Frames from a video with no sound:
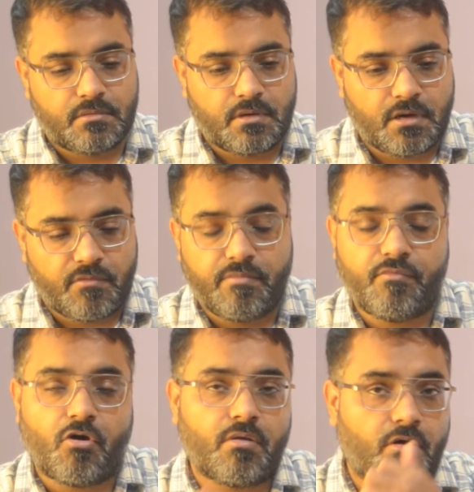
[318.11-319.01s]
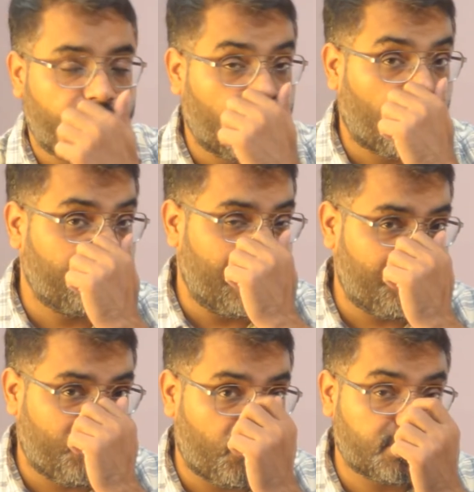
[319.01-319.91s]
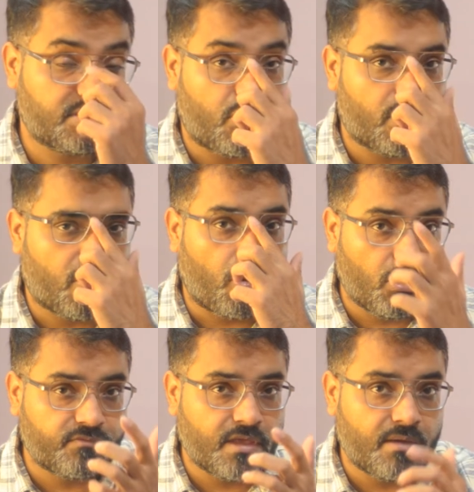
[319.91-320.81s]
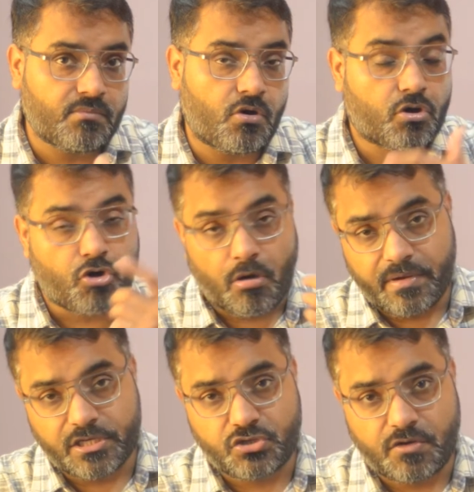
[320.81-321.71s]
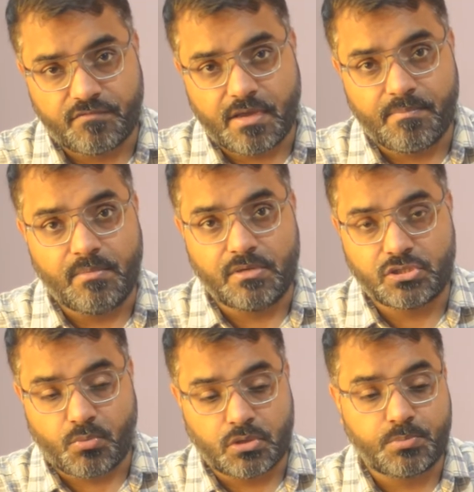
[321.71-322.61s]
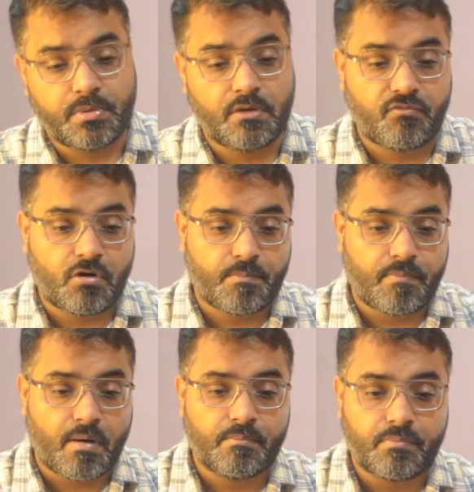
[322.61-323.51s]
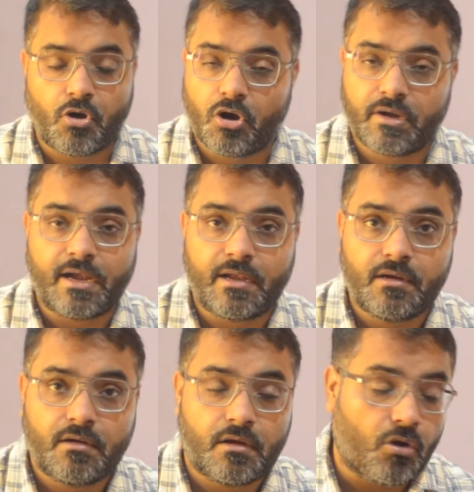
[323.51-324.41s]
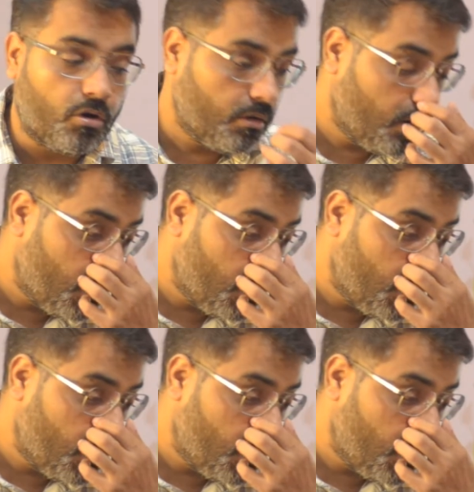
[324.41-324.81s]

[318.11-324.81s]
or one of them or all of them or a combination of them may be responsible for pump not getting turned on.